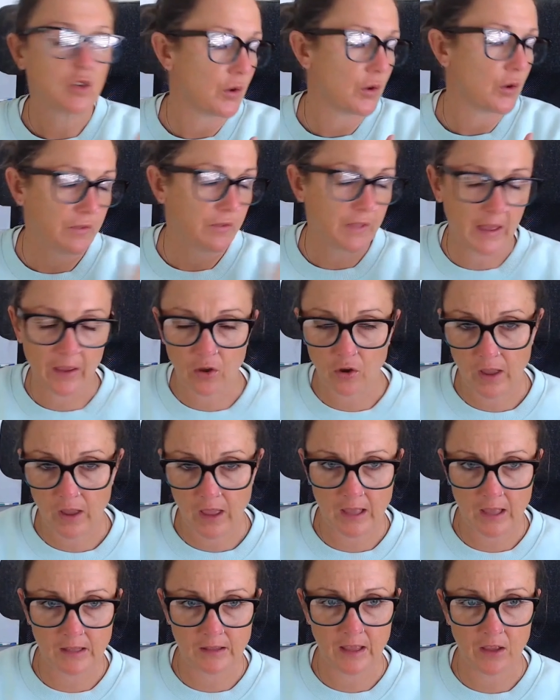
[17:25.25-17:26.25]
So they go
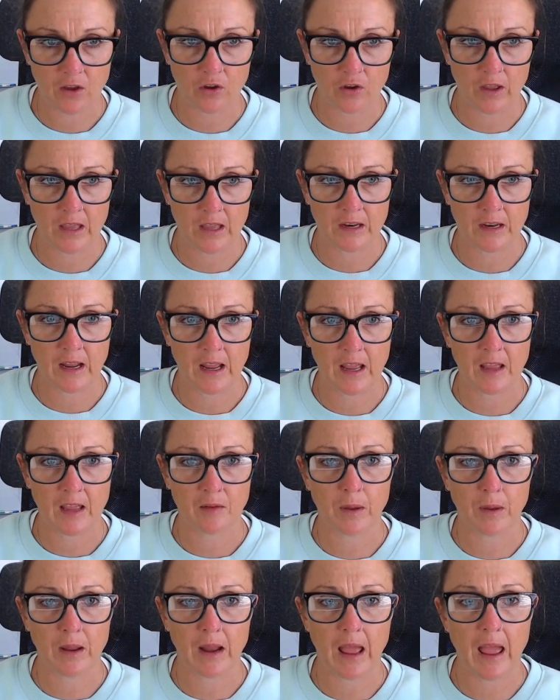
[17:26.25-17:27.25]
hand in
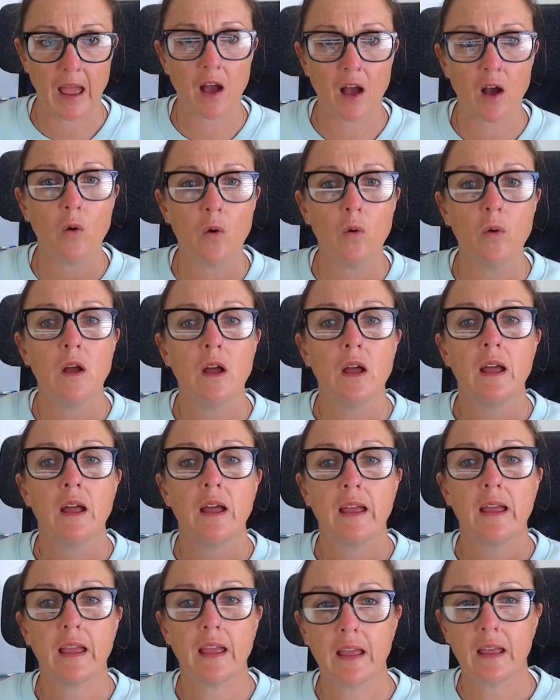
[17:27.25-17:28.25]
hand. But how
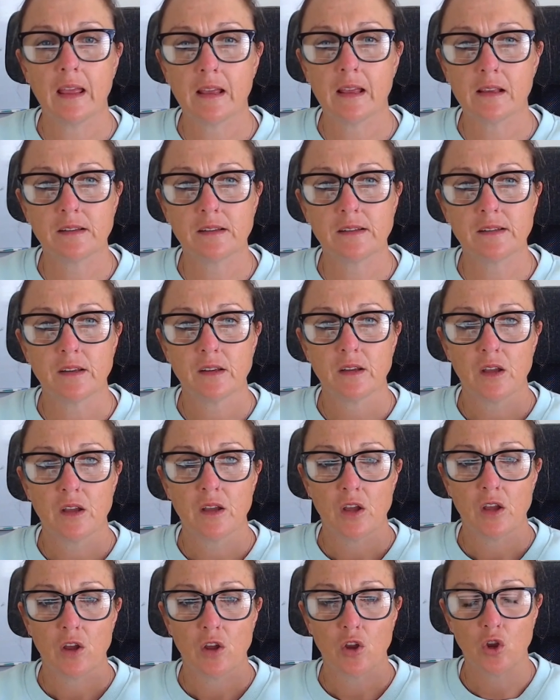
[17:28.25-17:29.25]
is
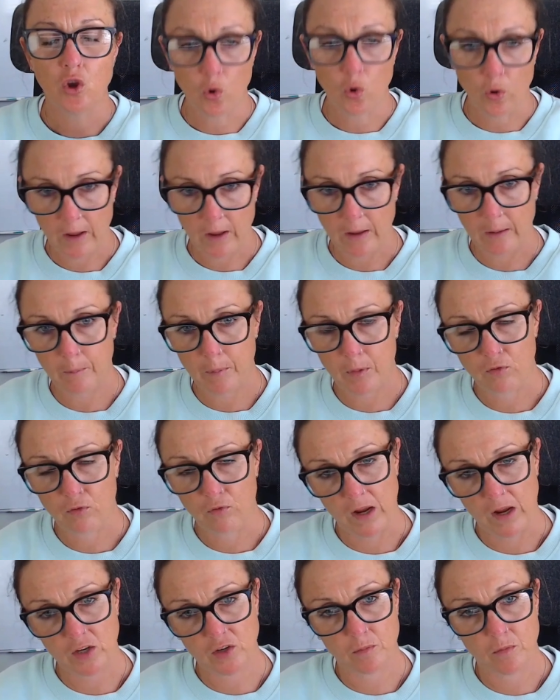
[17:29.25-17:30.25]
your hip
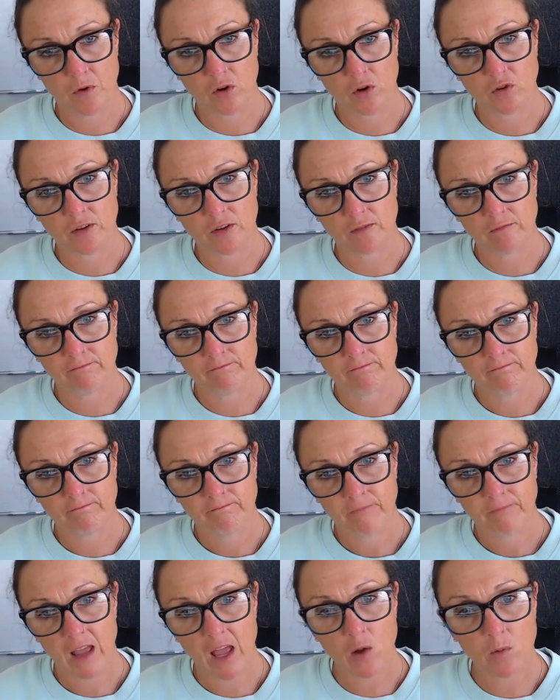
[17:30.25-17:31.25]
range of motion?
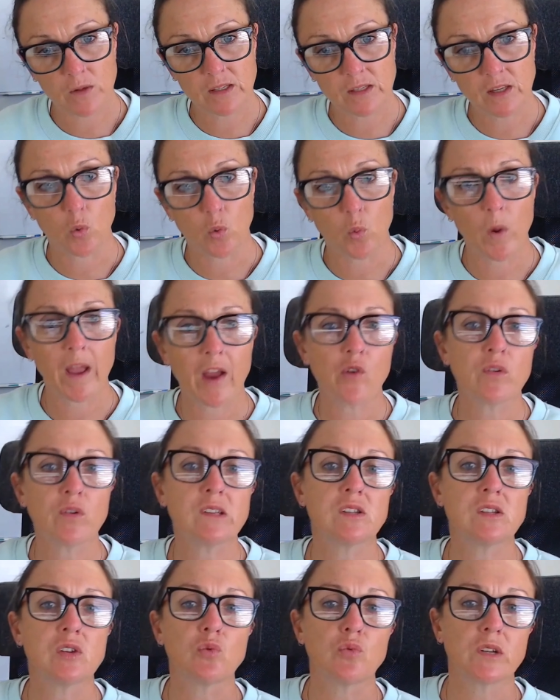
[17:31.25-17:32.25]
How is it? Where
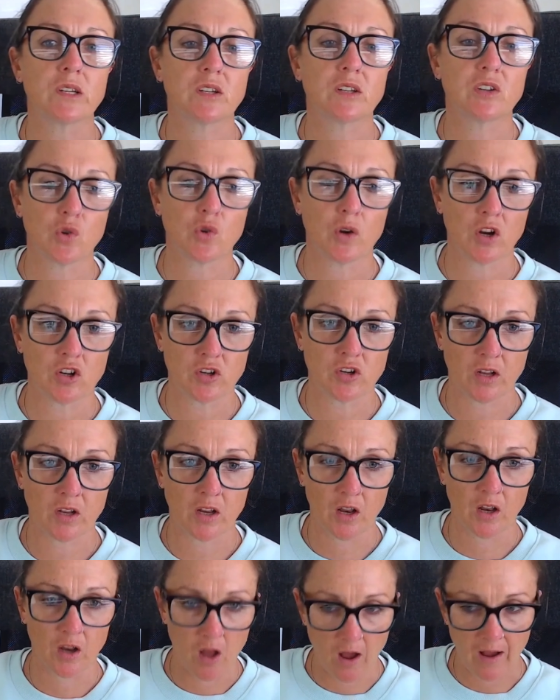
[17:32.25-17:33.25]
is the
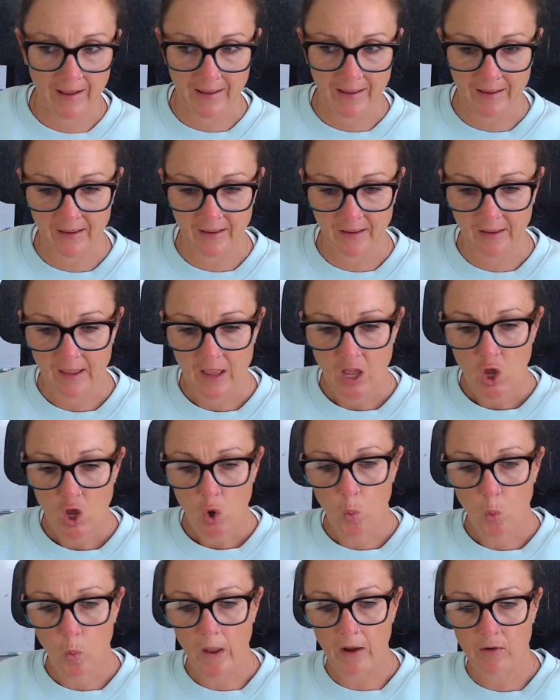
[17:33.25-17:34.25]
restriction lying?
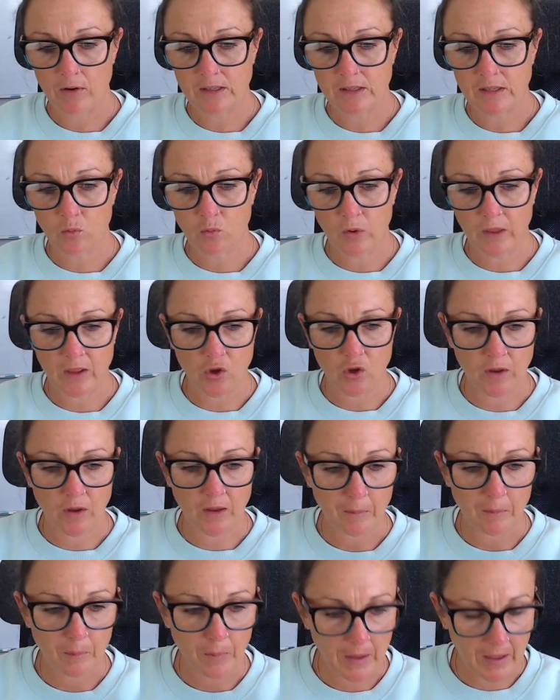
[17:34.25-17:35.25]
Where is it that you
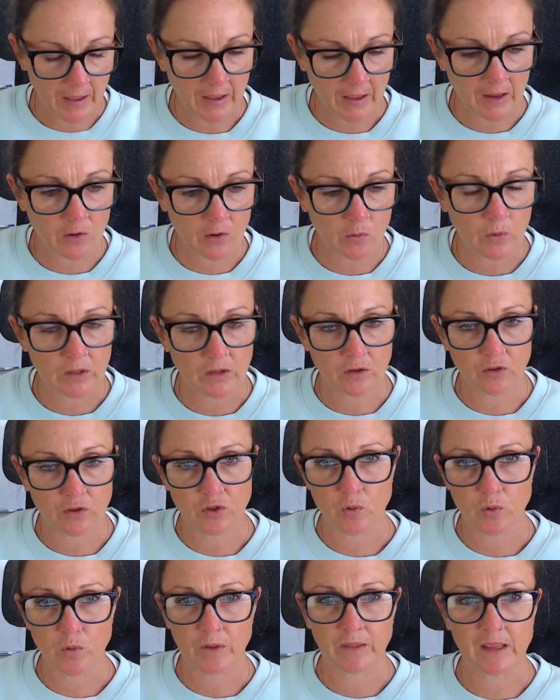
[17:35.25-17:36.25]
get pain when you
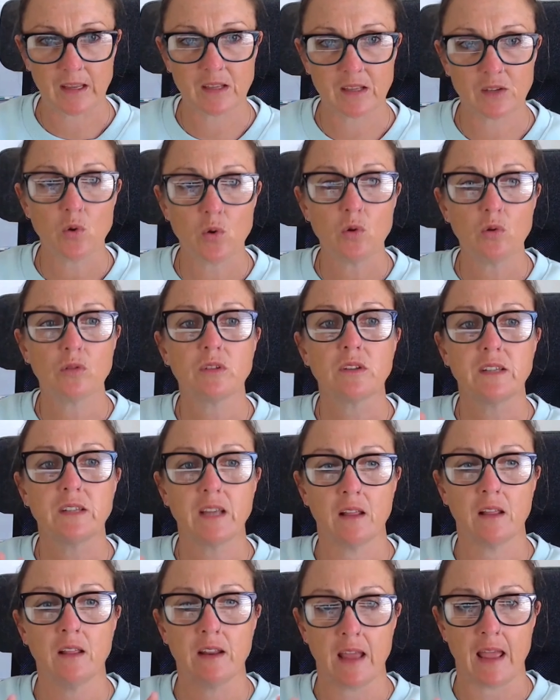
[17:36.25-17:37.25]
do it? These all
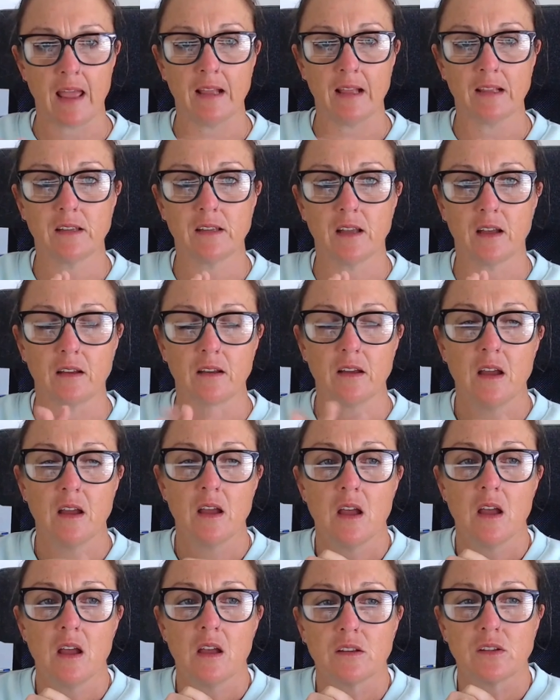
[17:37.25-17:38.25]
tell an answer.
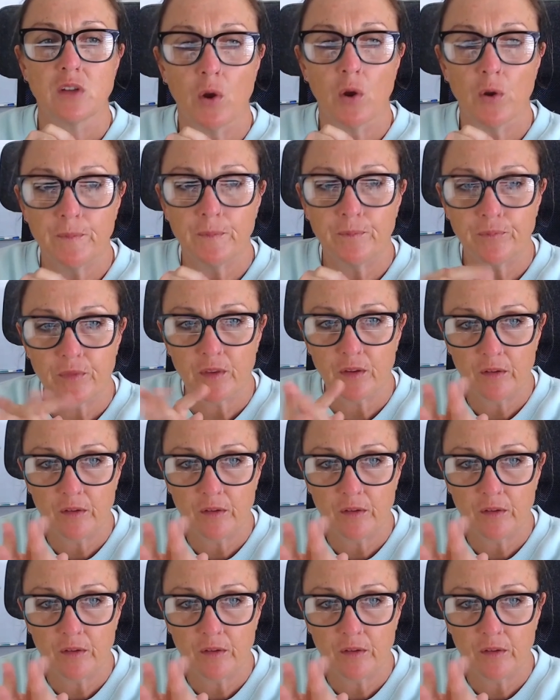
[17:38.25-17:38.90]
So